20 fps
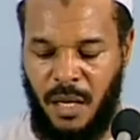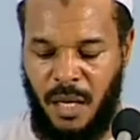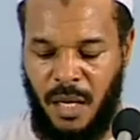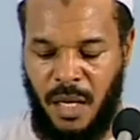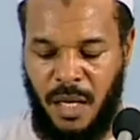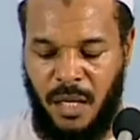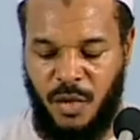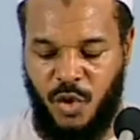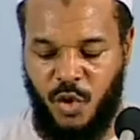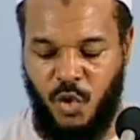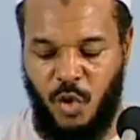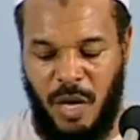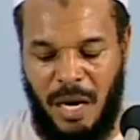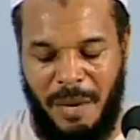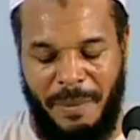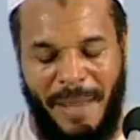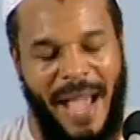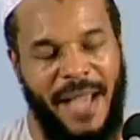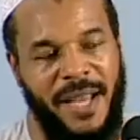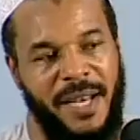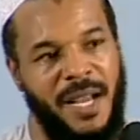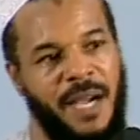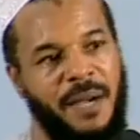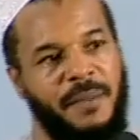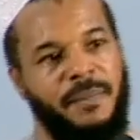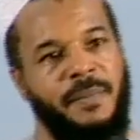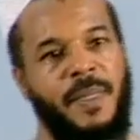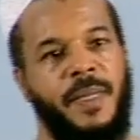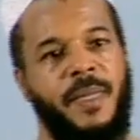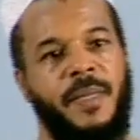in Surah Al-Ma'idah,
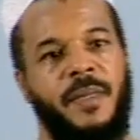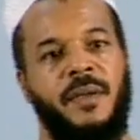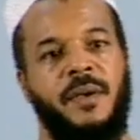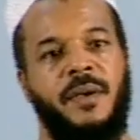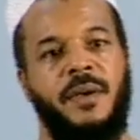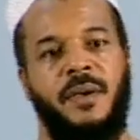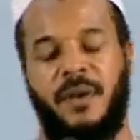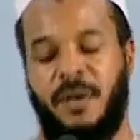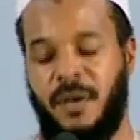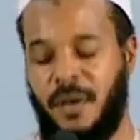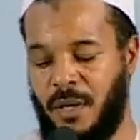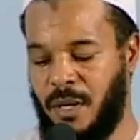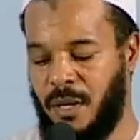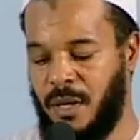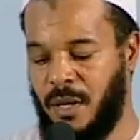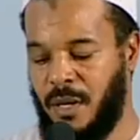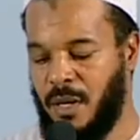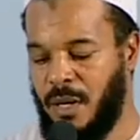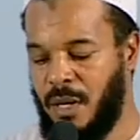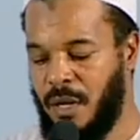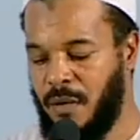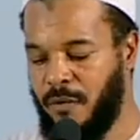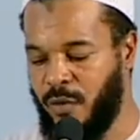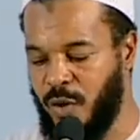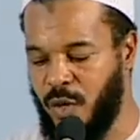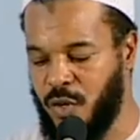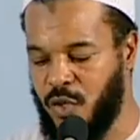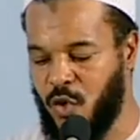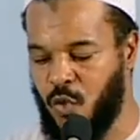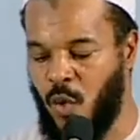
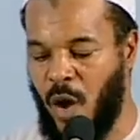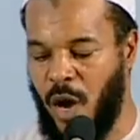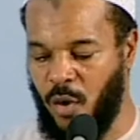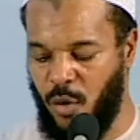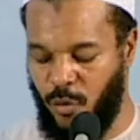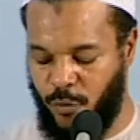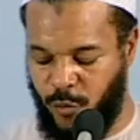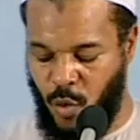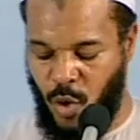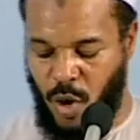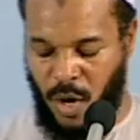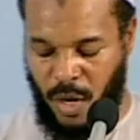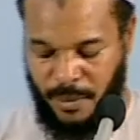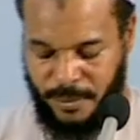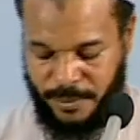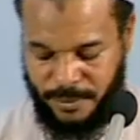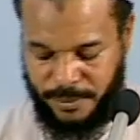verse 104,